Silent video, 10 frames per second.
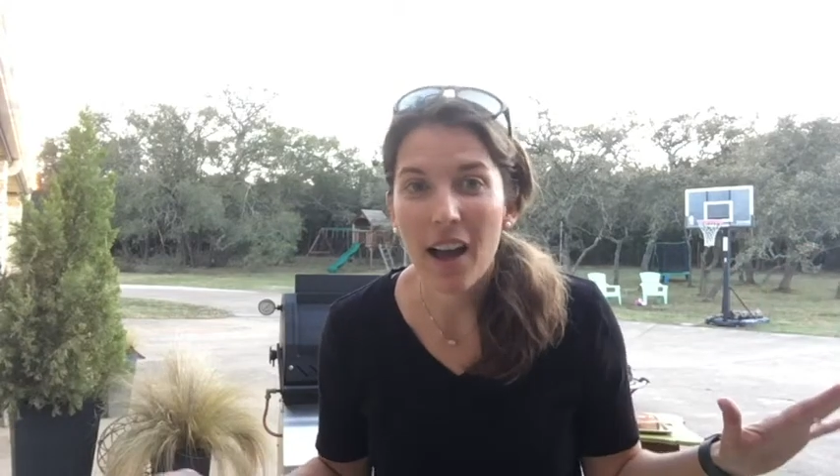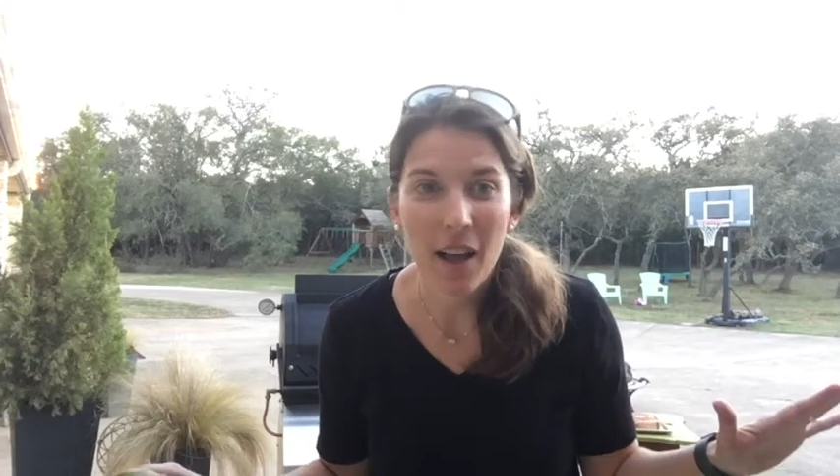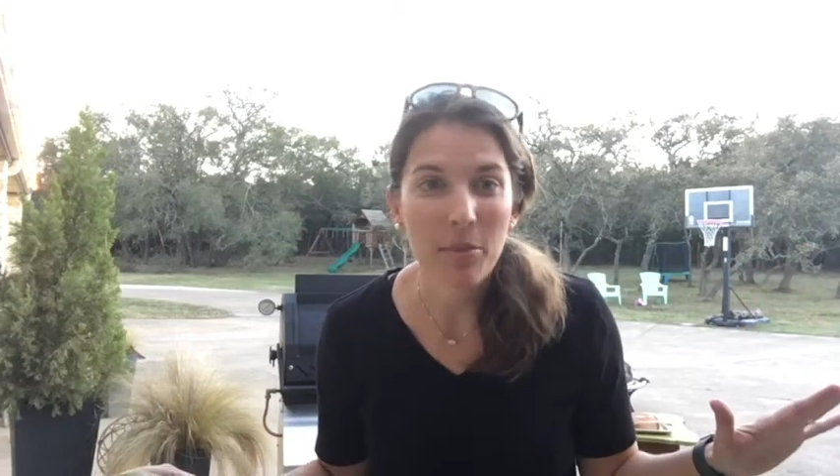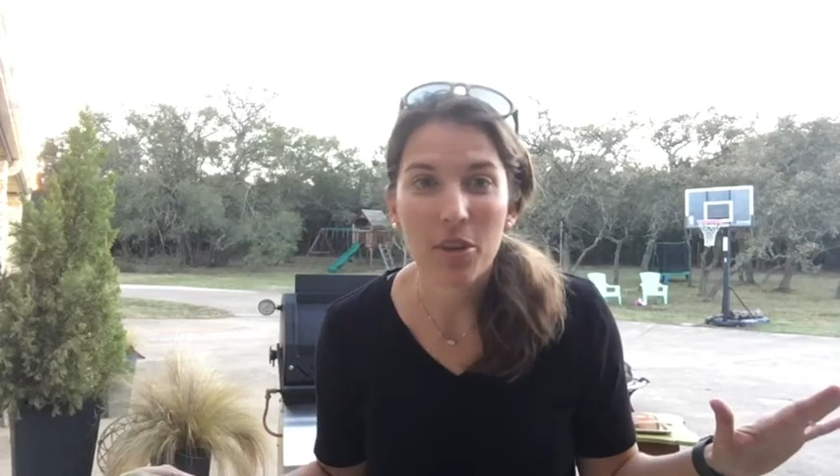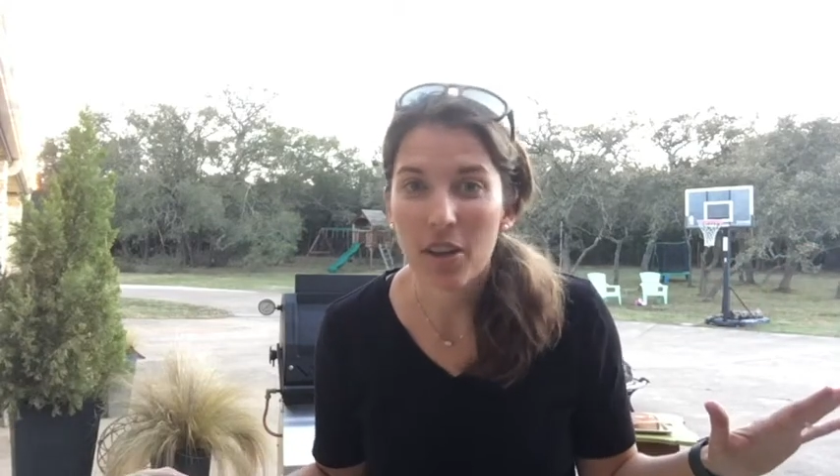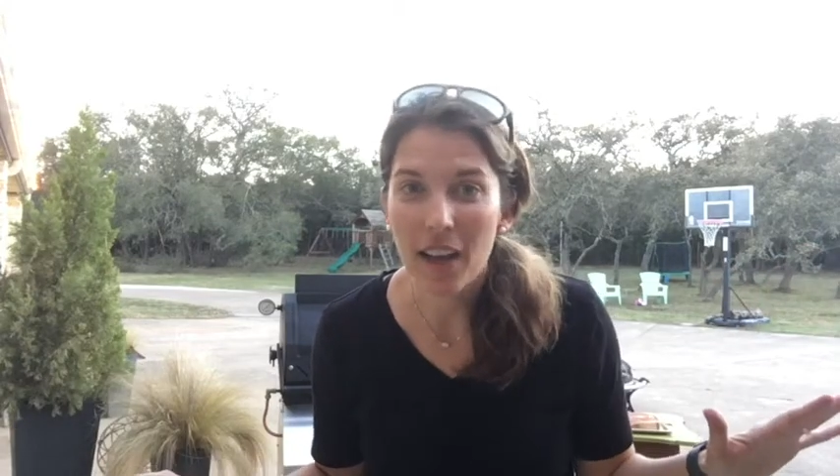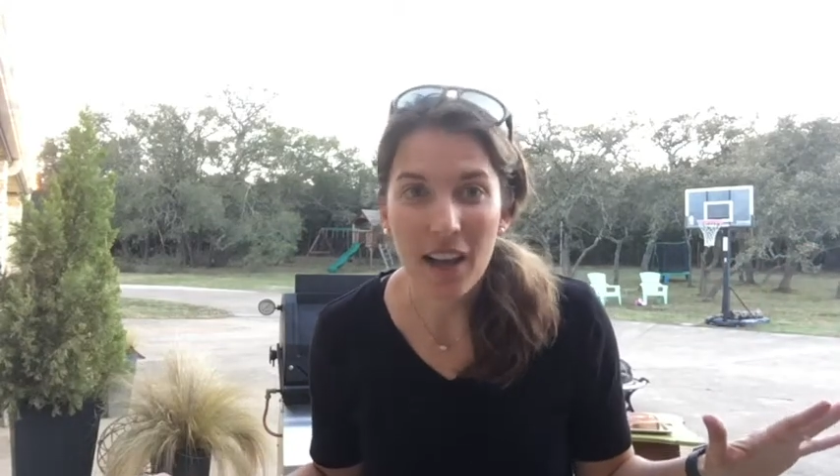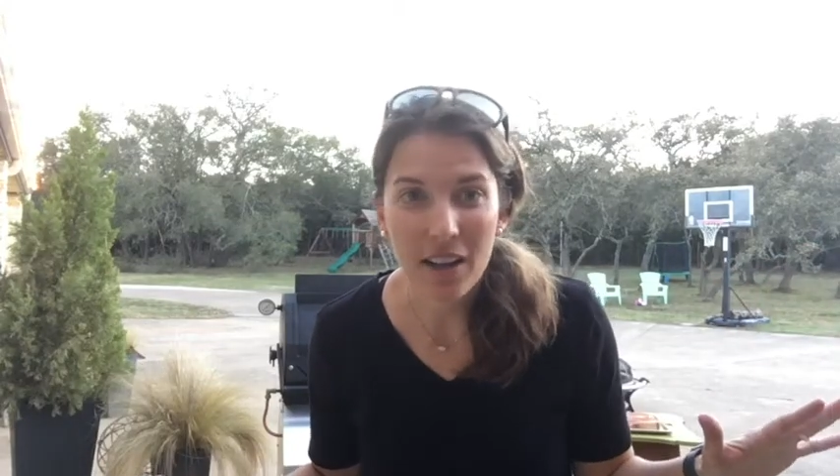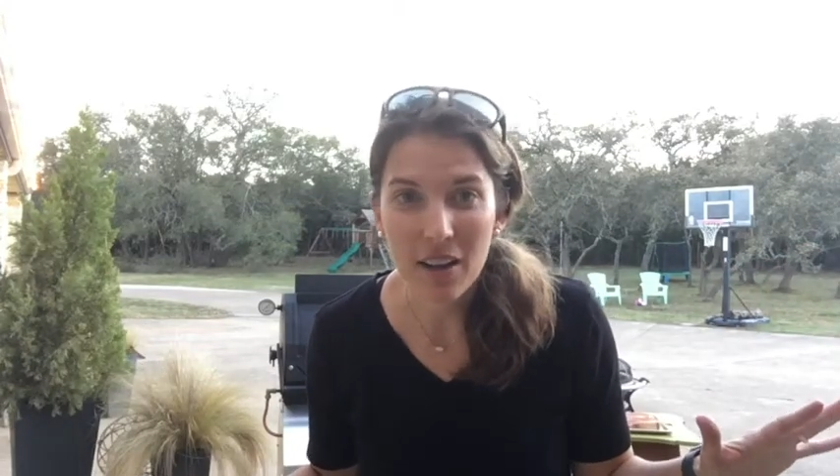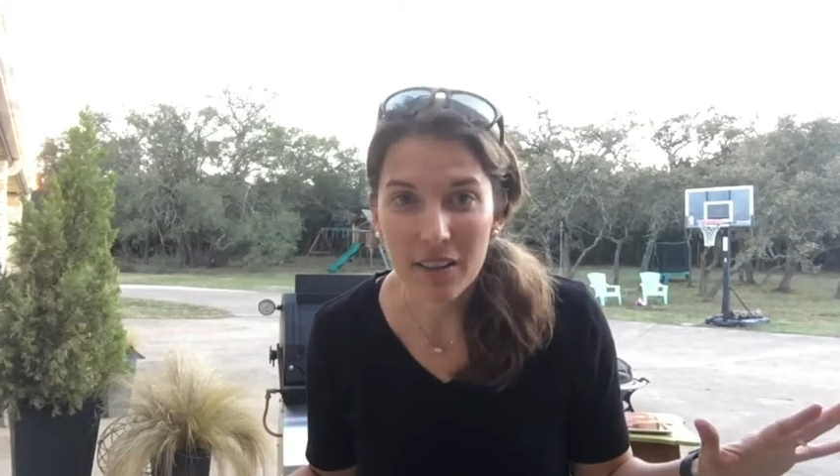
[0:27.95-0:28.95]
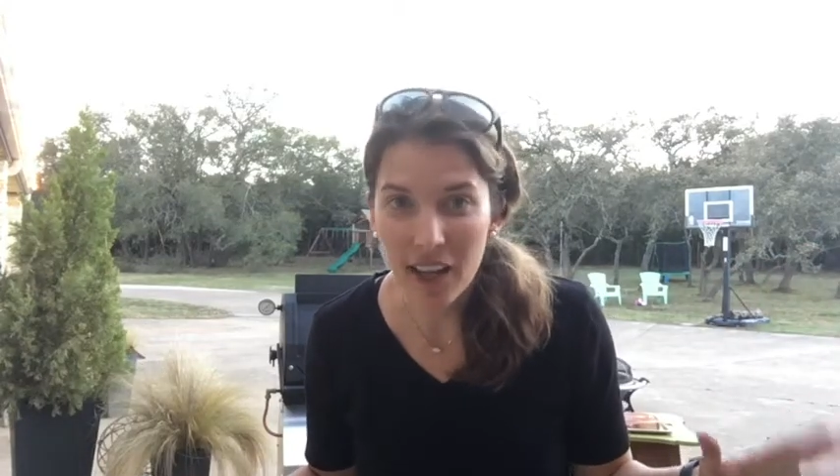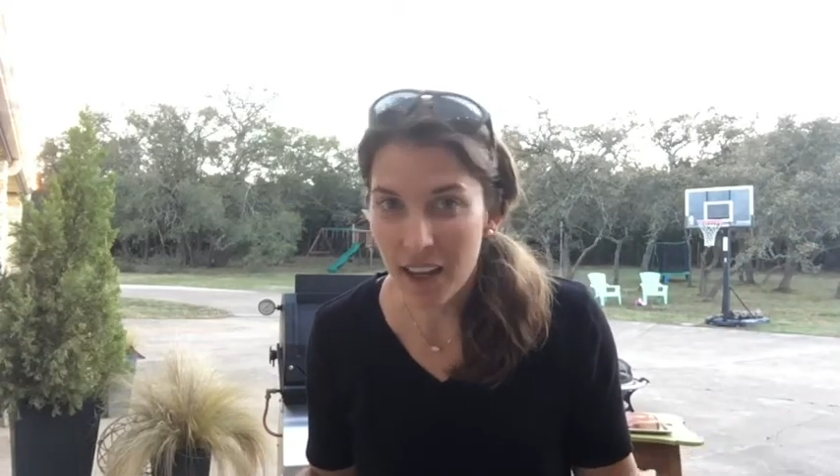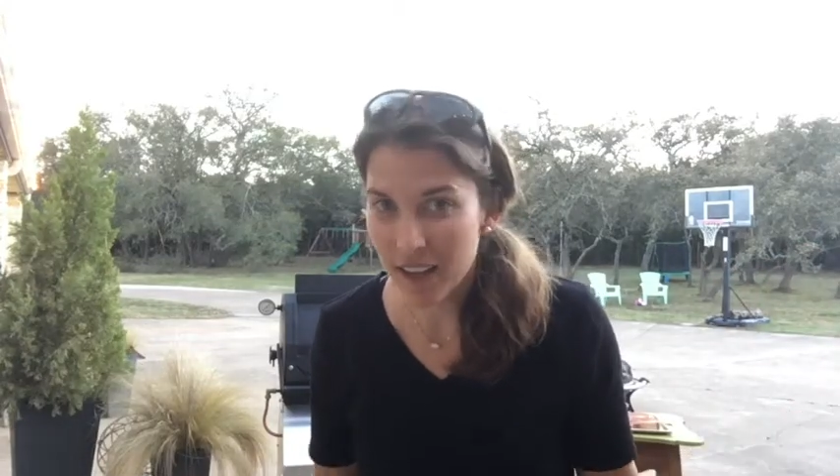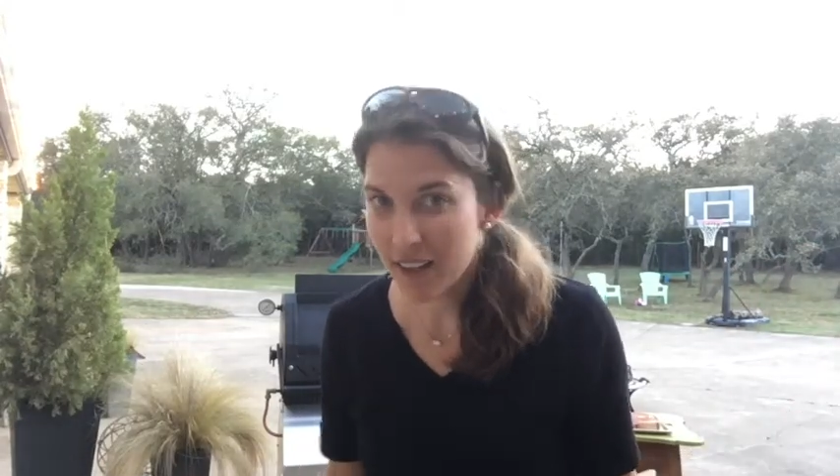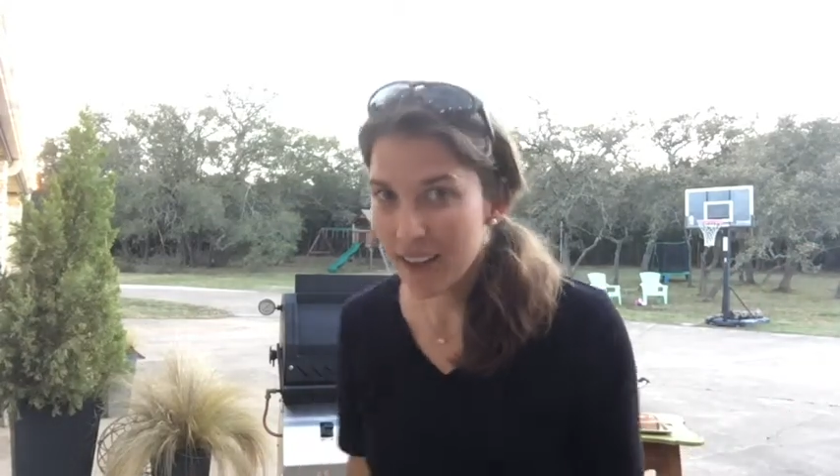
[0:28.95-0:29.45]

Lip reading: I'm good. 80 all day.